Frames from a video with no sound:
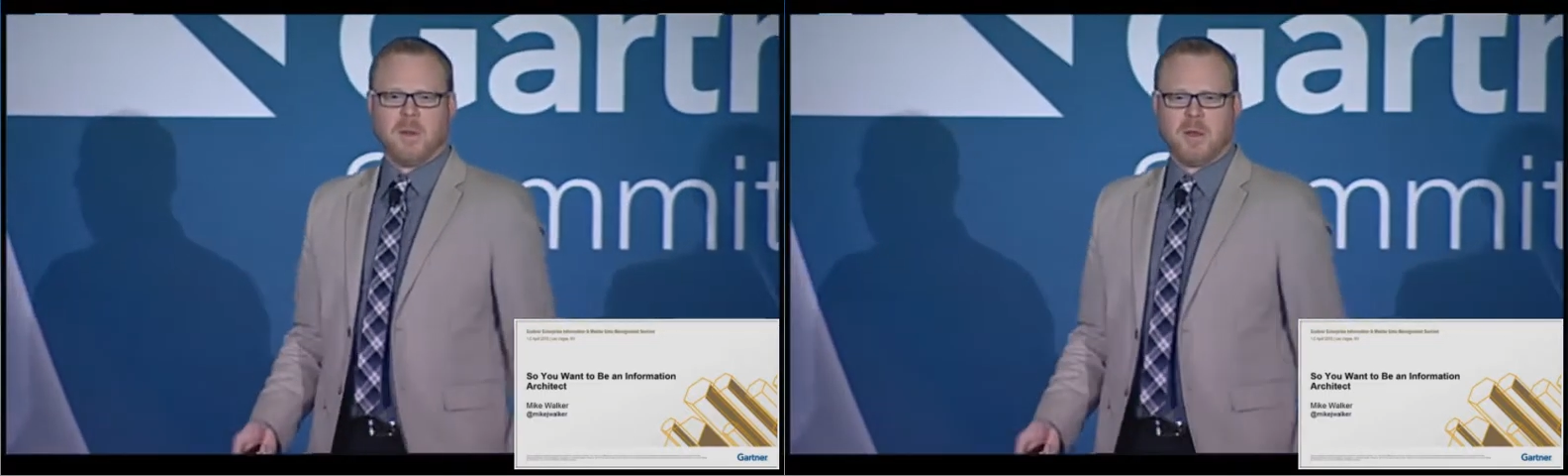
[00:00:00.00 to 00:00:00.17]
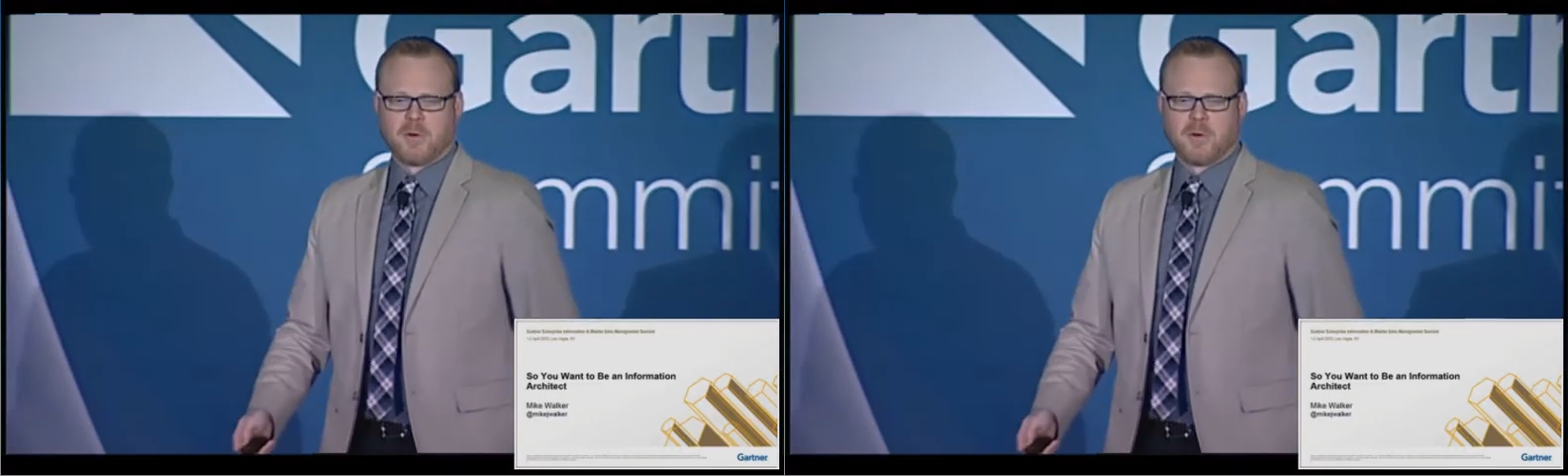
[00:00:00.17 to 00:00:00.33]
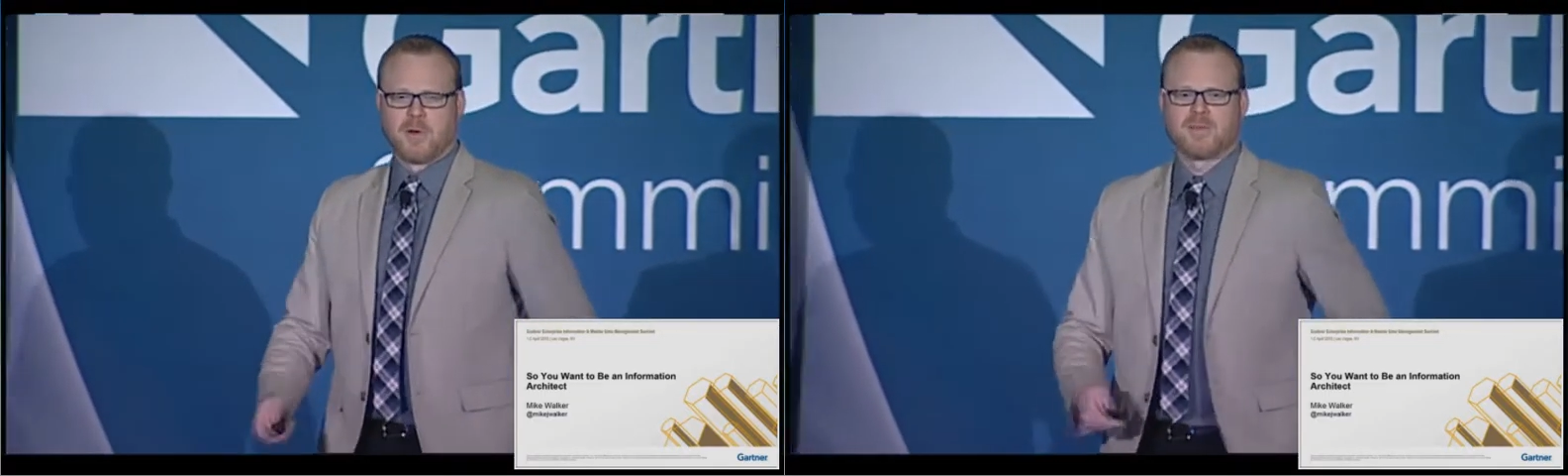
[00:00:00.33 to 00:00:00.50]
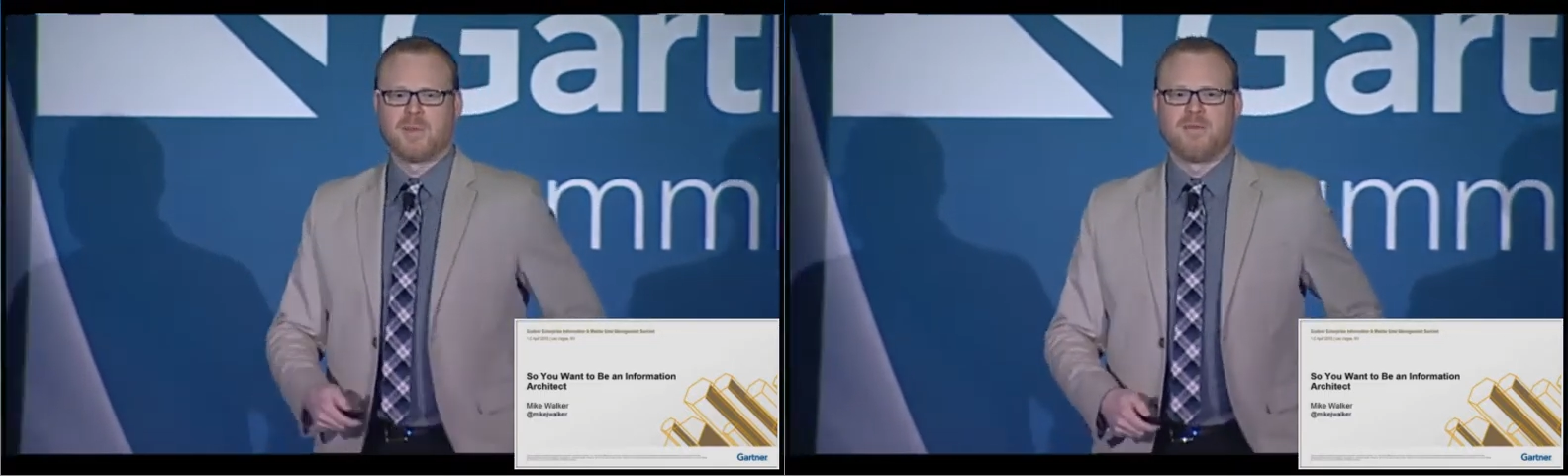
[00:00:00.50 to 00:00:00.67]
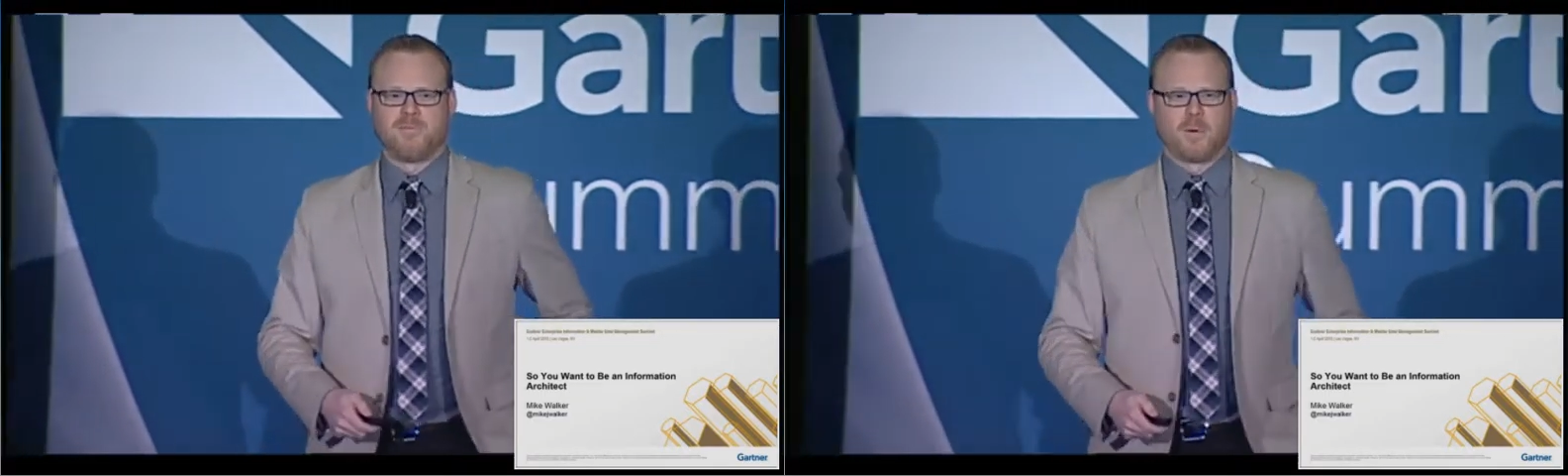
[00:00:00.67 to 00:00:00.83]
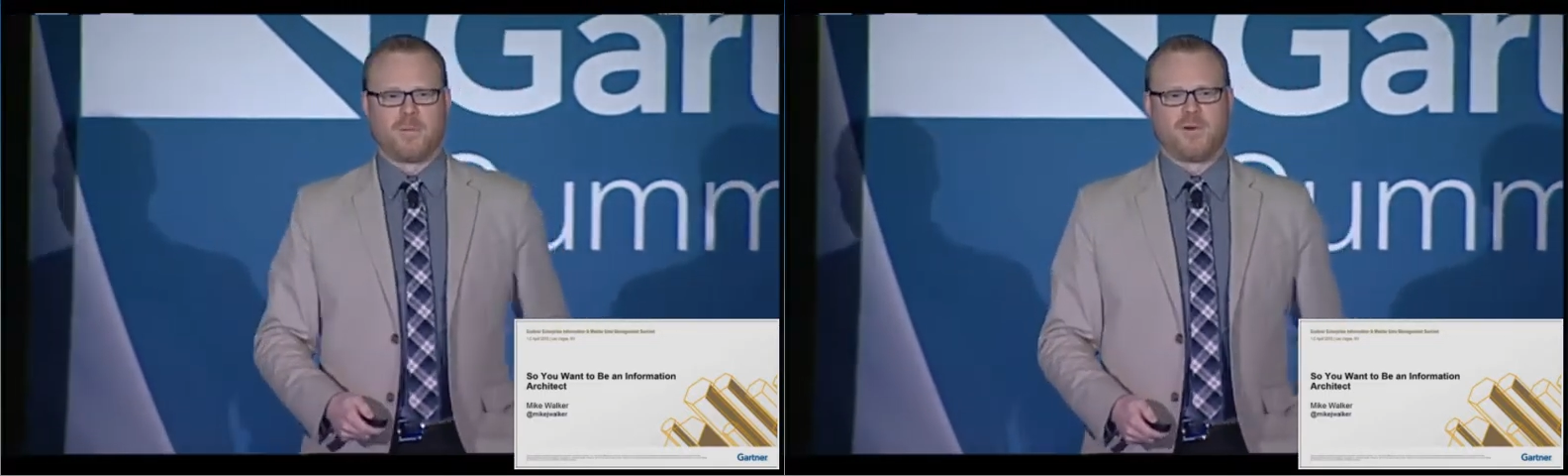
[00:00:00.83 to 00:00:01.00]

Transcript: across my 4